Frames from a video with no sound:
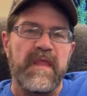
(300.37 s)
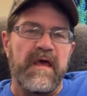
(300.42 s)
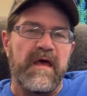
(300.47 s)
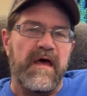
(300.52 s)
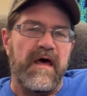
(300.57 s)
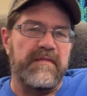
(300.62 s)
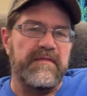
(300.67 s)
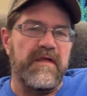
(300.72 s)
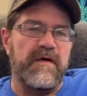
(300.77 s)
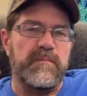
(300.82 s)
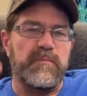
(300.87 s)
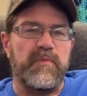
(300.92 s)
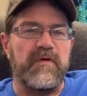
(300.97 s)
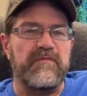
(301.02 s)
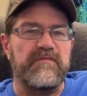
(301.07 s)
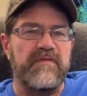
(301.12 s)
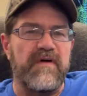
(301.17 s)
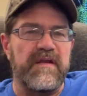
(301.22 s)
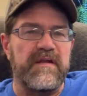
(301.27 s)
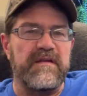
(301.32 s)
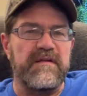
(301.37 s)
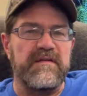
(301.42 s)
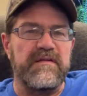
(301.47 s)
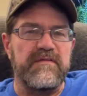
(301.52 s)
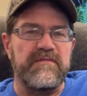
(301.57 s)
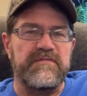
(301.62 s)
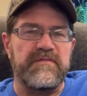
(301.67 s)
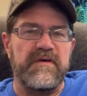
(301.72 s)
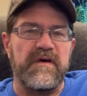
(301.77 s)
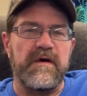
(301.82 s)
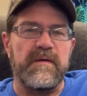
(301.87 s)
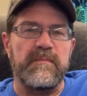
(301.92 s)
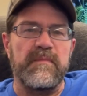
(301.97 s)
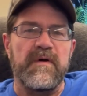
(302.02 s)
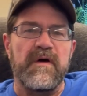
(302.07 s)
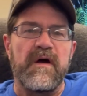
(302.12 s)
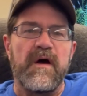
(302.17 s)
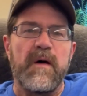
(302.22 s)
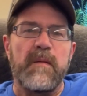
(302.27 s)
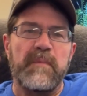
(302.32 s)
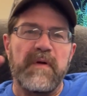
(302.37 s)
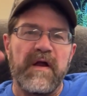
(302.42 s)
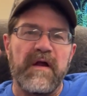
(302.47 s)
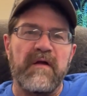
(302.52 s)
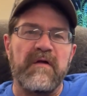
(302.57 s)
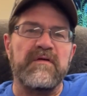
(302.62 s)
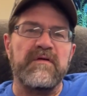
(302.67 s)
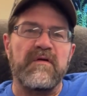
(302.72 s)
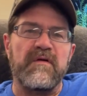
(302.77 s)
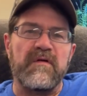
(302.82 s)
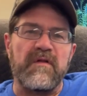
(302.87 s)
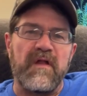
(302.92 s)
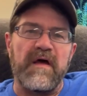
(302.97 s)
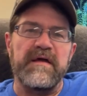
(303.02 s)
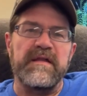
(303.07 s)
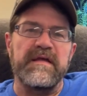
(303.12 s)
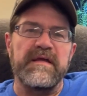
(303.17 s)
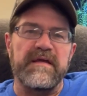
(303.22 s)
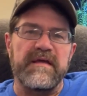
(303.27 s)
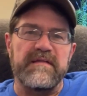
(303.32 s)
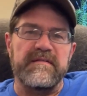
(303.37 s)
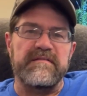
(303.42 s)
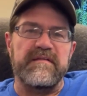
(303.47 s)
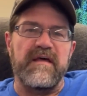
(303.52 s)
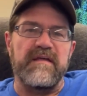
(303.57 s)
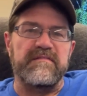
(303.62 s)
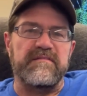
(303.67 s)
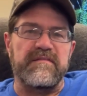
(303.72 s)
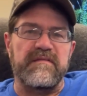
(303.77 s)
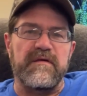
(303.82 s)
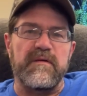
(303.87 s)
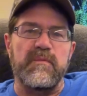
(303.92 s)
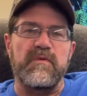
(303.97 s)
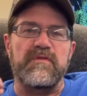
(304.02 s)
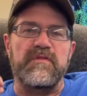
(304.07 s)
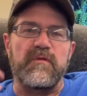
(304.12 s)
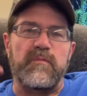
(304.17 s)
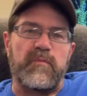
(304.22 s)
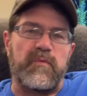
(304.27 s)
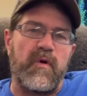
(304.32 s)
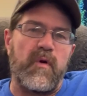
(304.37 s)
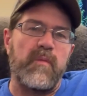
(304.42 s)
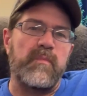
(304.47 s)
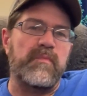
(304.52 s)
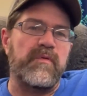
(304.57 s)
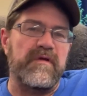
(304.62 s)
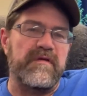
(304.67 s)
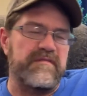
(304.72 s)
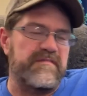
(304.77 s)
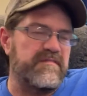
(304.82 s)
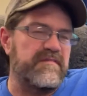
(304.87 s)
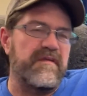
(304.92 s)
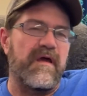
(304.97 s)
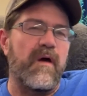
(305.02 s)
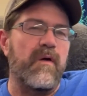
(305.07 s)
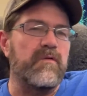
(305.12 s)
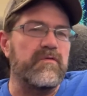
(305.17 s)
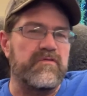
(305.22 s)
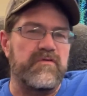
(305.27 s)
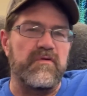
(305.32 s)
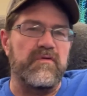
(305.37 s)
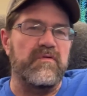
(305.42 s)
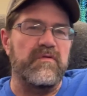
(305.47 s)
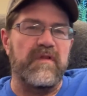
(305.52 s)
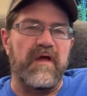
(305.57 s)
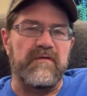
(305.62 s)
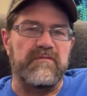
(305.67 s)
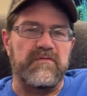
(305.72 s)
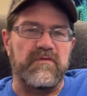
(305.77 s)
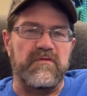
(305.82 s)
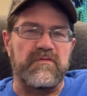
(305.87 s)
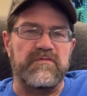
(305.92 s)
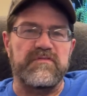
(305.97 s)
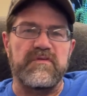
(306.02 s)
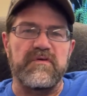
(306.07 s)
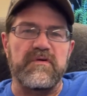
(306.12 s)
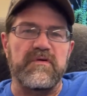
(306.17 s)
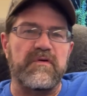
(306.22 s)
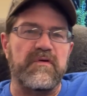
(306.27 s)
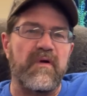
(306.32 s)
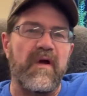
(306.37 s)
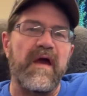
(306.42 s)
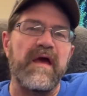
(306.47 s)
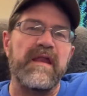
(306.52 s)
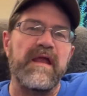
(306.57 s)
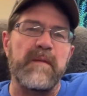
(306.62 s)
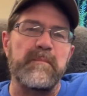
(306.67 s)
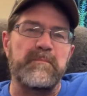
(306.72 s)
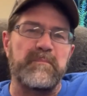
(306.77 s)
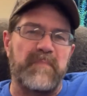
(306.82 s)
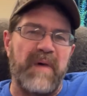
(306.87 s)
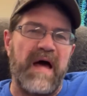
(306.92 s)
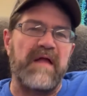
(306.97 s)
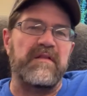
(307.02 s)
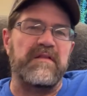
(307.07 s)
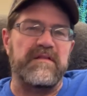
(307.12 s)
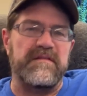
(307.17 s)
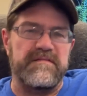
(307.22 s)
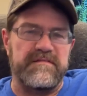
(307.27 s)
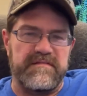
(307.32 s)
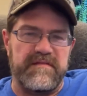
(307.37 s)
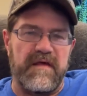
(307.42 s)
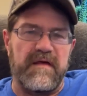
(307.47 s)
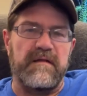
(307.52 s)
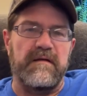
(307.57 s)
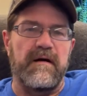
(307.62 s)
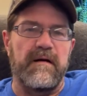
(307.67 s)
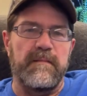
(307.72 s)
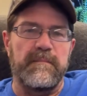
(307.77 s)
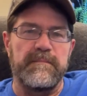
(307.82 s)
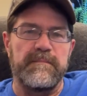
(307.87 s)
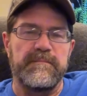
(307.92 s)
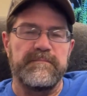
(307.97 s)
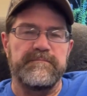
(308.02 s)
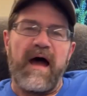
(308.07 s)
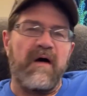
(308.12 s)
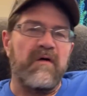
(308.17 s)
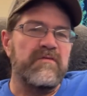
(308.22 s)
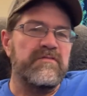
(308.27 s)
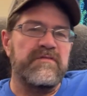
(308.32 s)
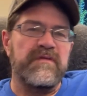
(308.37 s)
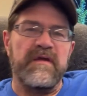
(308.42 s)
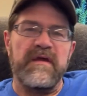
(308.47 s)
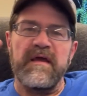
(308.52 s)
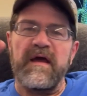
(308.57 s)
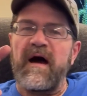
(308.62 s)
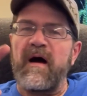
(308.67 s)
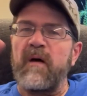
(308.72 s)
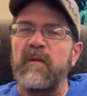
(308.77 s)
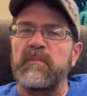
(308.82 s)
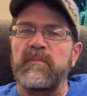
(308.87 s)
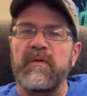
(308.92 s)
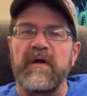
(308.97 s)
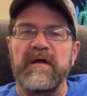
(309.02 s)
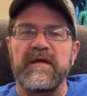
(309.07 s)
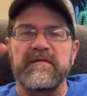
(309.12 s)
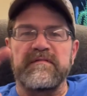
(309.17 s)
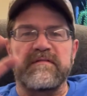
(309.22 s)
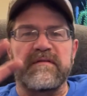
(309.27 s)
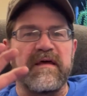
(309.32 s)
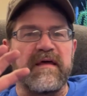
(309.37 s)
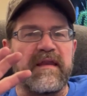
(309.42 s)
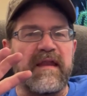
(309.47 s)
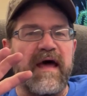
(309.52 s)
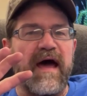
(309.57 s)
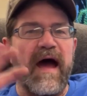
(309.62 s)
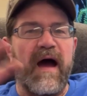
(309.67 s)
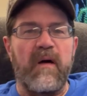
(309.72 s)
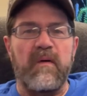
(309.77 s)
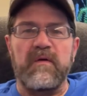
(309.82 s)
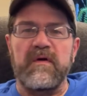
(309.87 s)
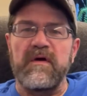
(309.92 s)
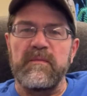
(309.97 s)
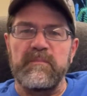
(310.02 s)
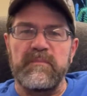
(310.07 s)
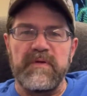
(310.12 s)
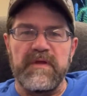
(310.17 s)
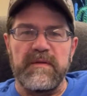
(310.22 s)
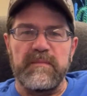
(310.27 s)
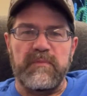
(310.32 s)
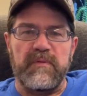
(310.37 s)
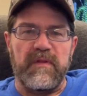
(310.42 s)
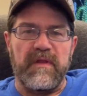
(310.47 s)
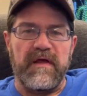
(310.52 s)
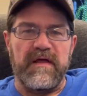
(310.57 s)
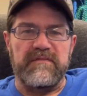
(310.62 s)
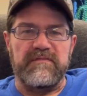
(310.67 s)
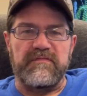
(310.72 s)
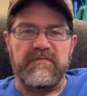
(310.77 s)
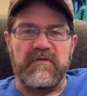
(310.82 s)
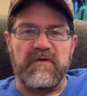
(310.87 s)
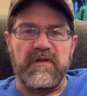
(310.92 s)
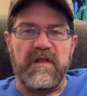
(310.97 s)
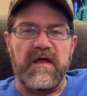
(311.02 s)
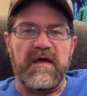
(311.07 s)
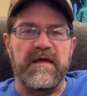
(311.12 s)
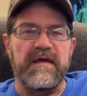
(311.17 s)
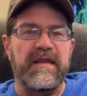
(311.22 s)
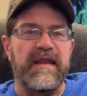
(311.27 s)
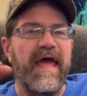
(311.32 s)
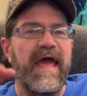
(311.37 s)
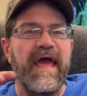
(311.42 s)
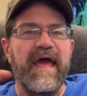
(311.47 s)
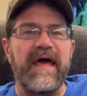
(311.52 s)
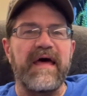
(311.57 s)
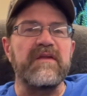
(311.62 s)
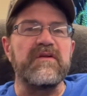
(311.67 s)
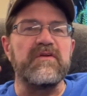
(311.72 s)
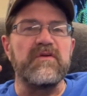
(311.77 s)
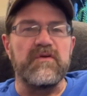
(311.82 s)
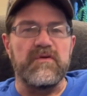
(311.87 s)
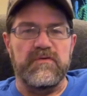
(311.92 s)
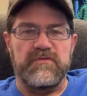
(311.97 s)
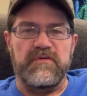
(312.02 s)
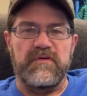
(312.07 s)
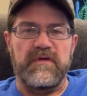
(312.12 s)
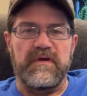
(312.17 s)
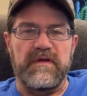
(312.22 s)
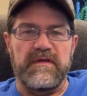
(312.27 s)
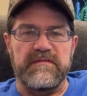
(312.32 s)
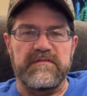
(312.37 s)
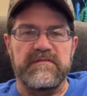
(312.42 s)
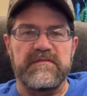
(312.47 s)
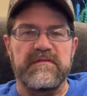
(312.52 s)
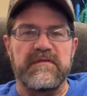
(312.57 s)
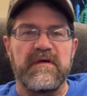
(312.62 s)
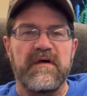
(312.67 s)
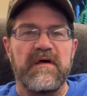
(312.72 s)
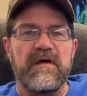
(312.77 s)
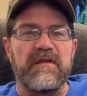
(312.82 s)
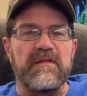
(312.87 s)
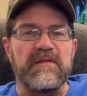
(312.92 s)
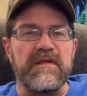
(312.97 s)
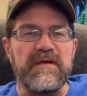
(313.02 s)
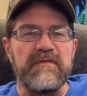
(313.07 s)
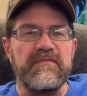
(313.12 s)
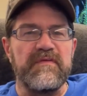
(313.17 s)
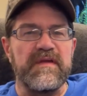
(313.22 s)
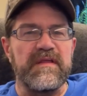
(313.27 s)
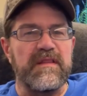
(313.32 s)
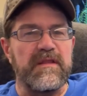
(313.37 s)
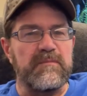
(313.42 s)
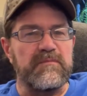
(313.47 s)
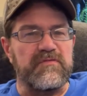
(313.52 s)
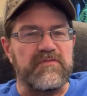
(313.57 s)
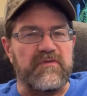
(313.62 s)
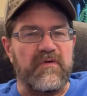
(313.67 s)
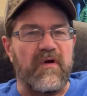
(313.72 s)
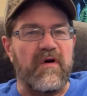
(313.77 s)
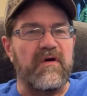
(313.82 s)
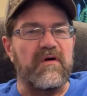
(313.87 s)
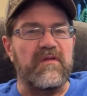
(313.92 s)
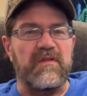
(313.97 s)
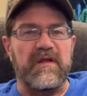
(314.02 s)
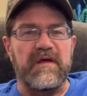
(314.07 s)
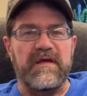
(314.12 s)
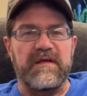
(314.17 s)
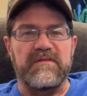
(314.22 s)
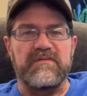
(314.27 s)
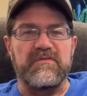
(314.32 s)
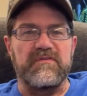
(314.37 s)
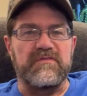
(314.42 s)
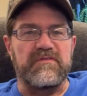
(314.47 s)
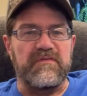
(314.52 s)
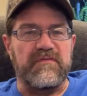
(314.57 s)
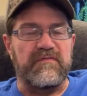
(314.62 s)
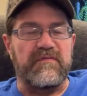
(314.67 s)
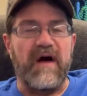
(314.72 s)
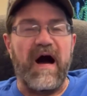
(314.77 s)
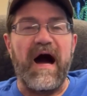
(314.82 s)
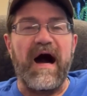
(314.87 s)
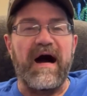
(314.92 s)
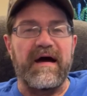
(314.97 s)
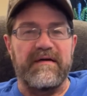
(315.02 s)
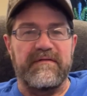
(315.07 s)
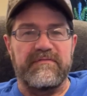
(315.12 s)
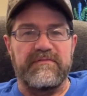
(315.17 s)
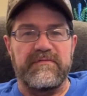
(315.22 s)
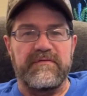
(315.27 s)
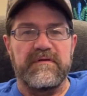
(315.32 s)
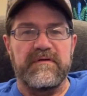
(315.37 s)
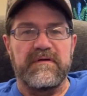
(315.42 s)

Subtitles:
And then preventative tip, pair your lighting intensity with appropriate CO2 levels to create a balanced setup. Algae outbreaks can outcompete plants for light and nutrients, leaving them struggling to survive.